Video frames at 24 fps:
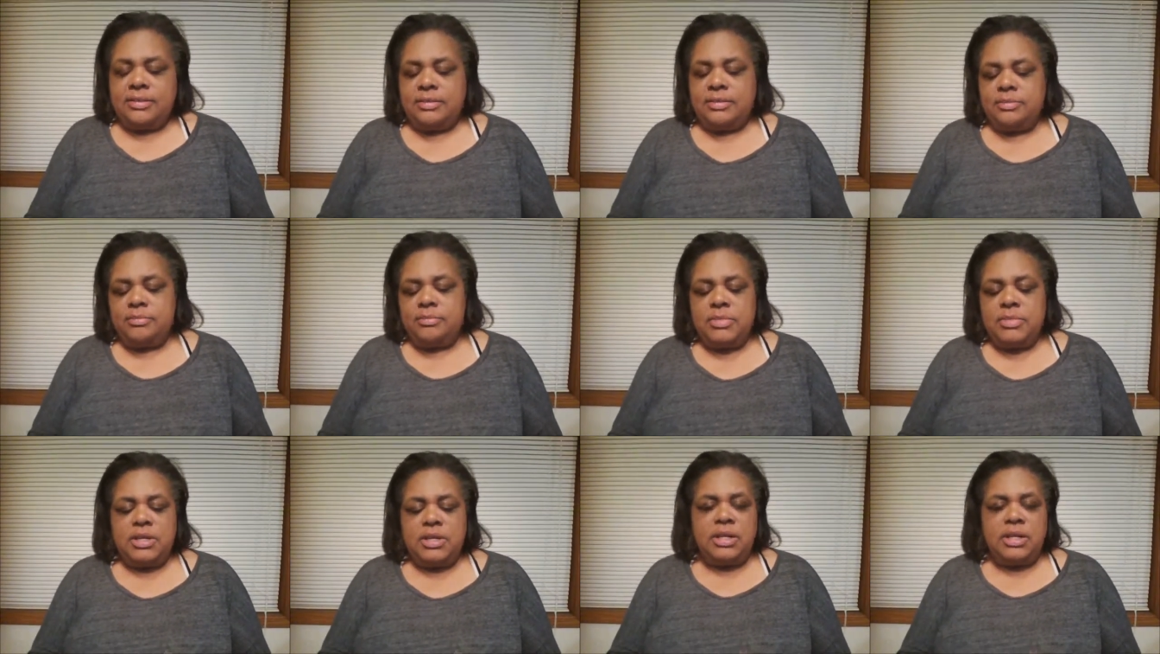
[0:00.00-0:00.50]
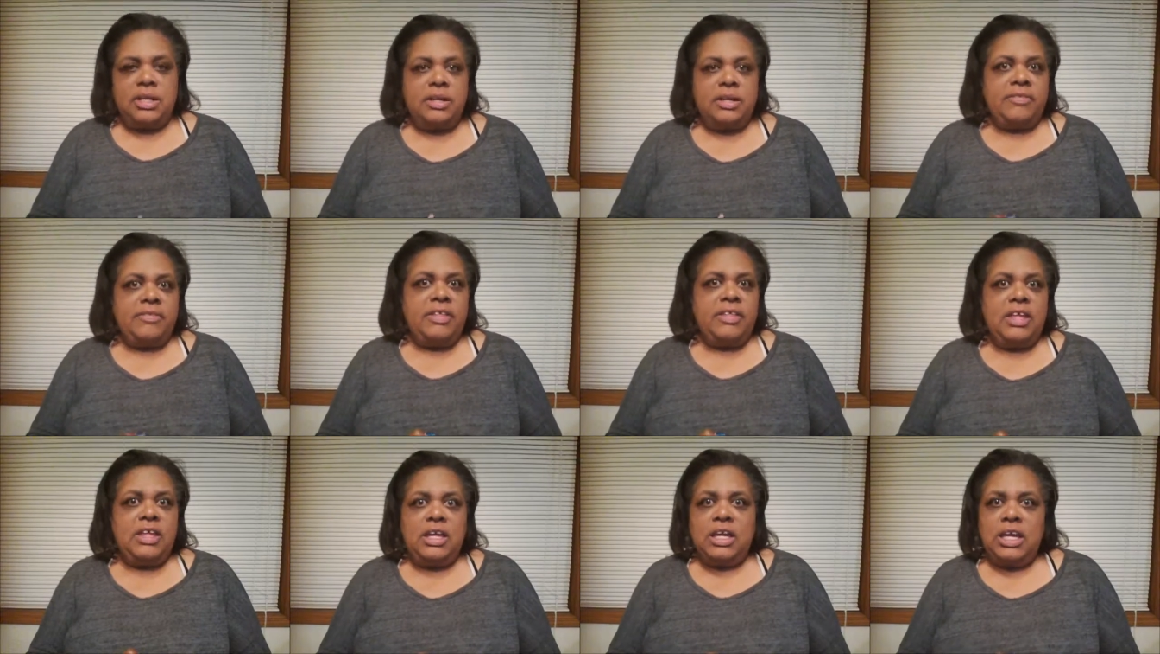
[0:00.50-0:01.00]
middle of
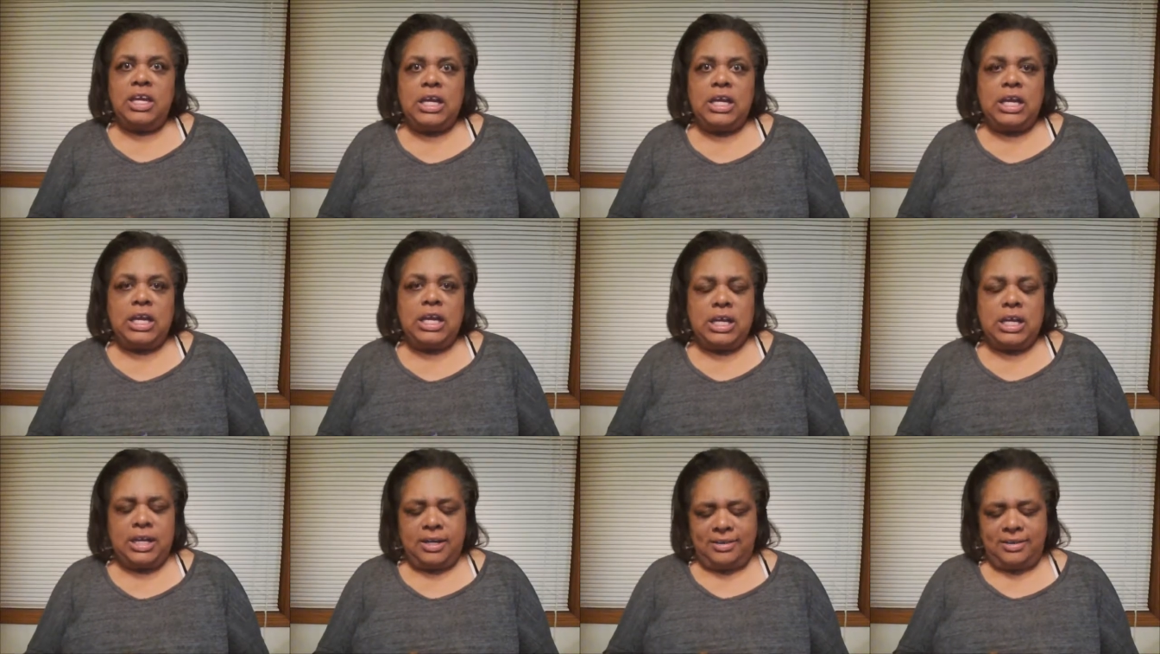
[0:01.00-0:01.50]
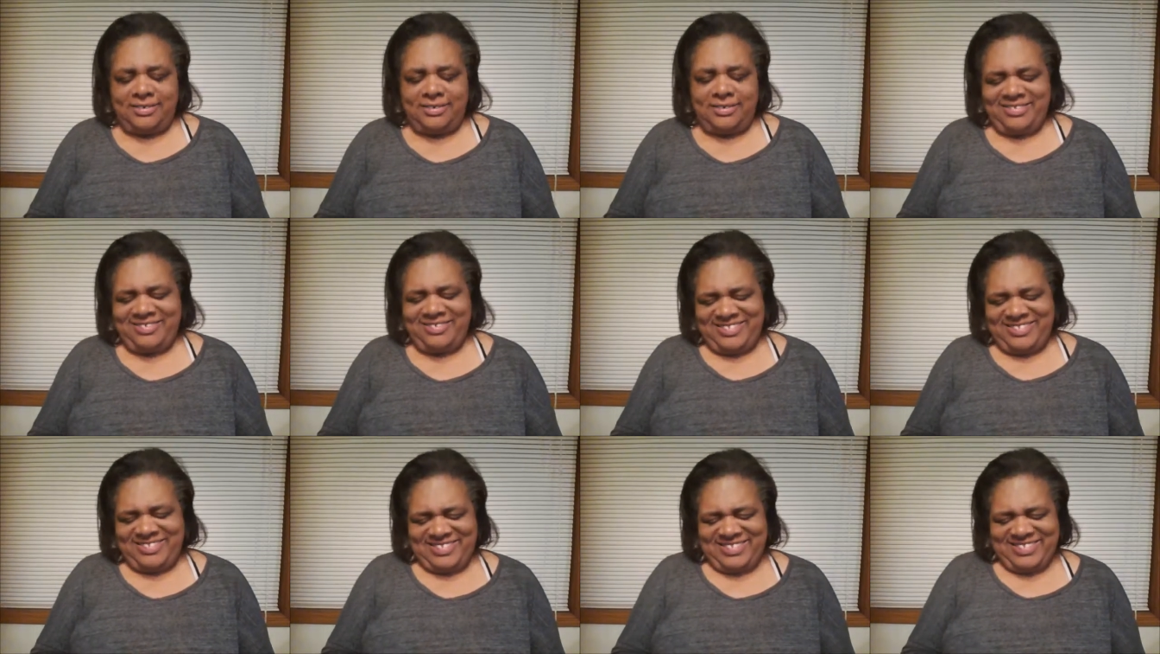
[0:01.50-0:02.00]
the year.
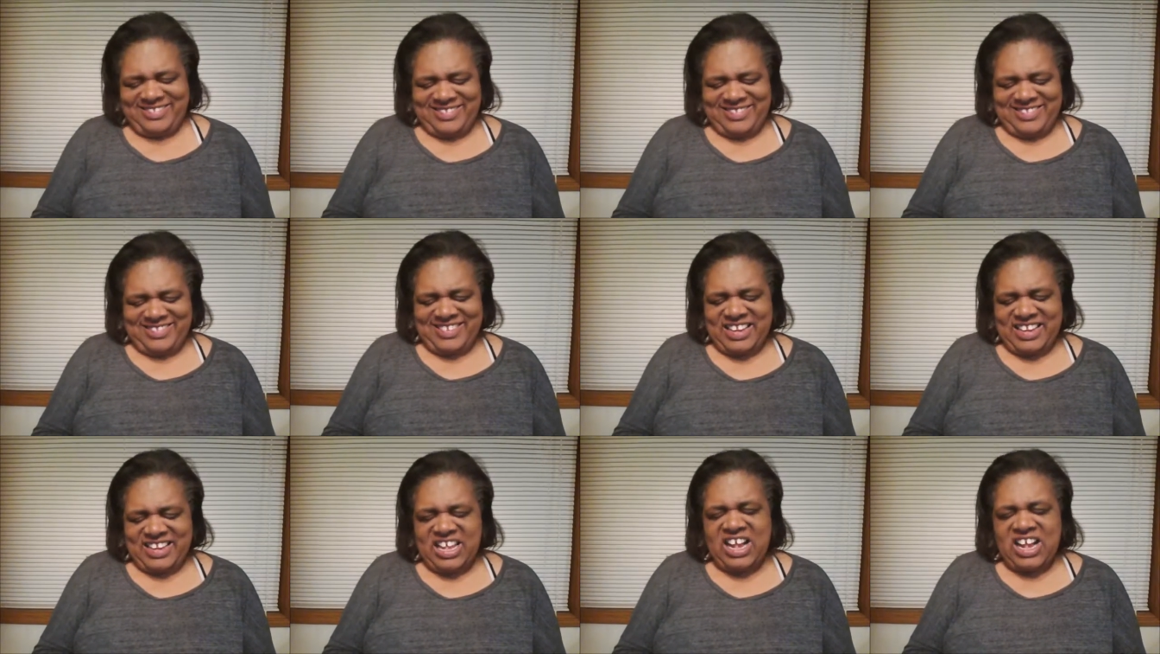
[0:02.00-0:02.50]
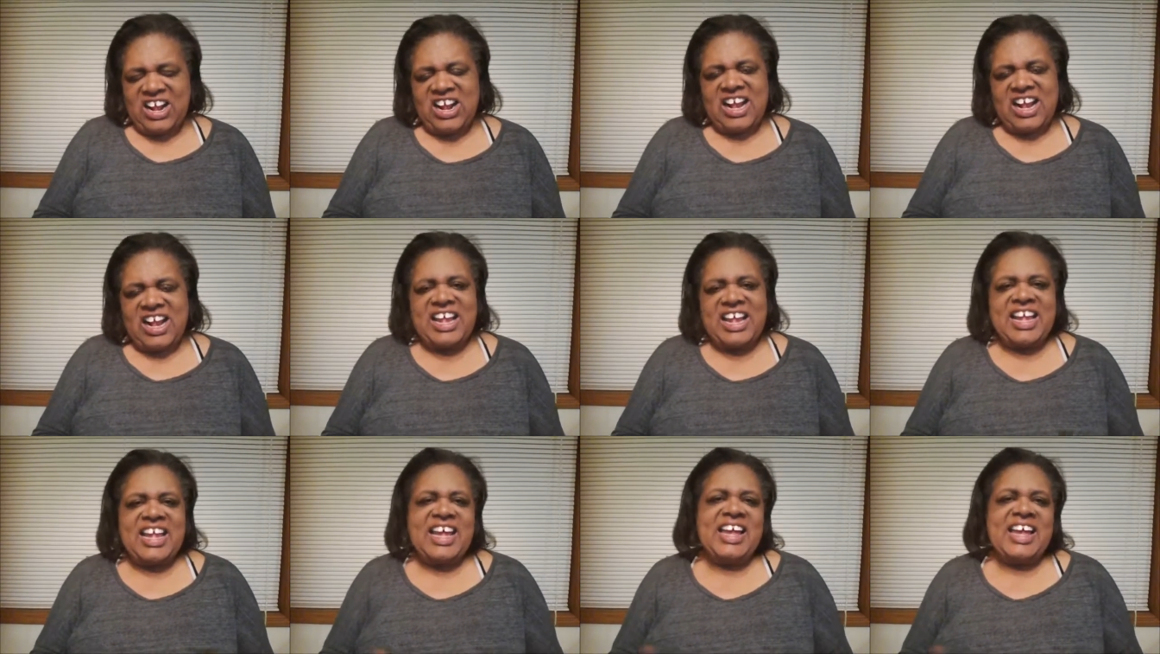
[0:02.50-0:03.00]
All
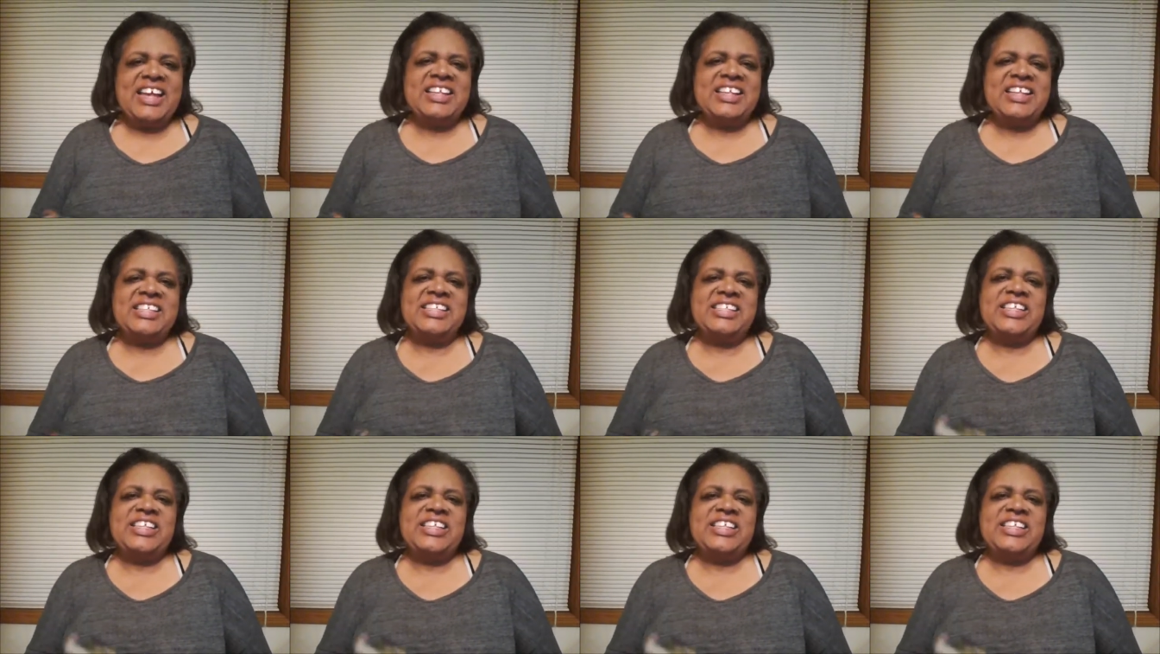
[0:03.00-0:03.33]
right, guys.